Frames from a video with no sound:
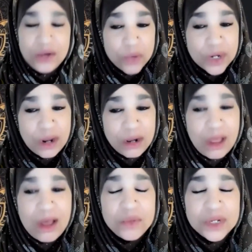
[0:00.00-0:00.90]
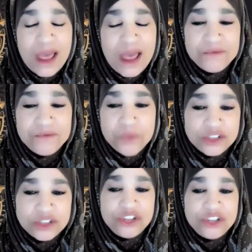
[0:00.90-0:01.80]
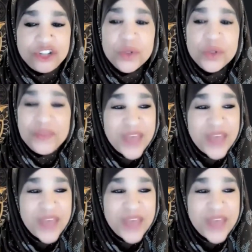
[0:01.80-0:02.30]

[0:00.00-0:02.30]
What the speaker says: what Allah would like for us to do.